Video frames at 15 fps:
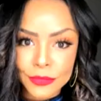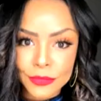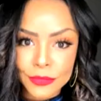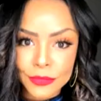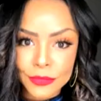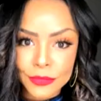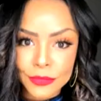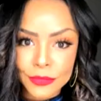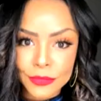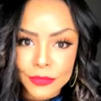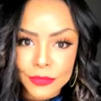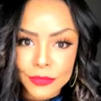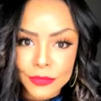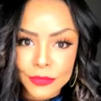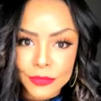
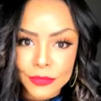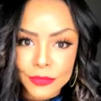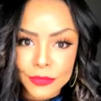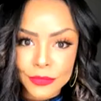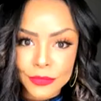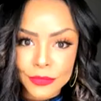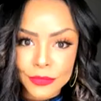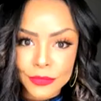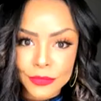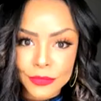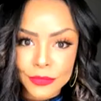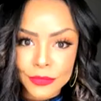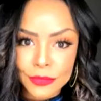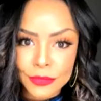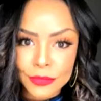
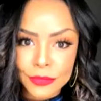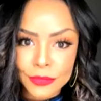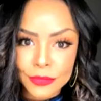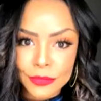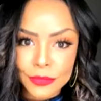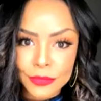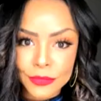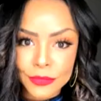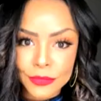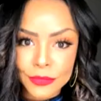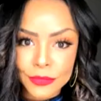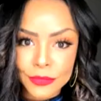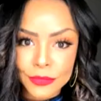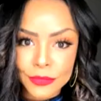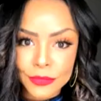
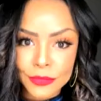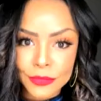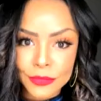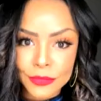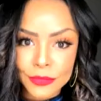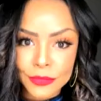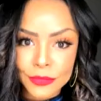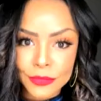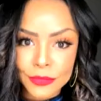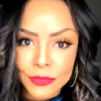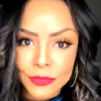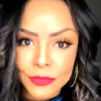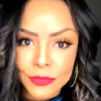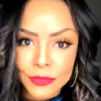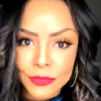
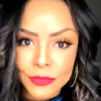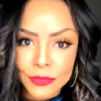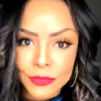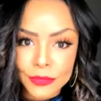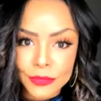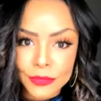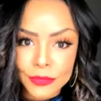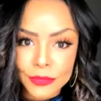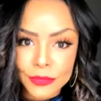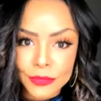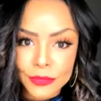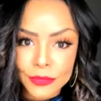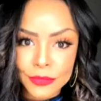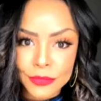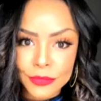
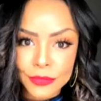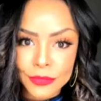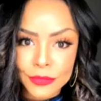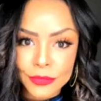[no speech]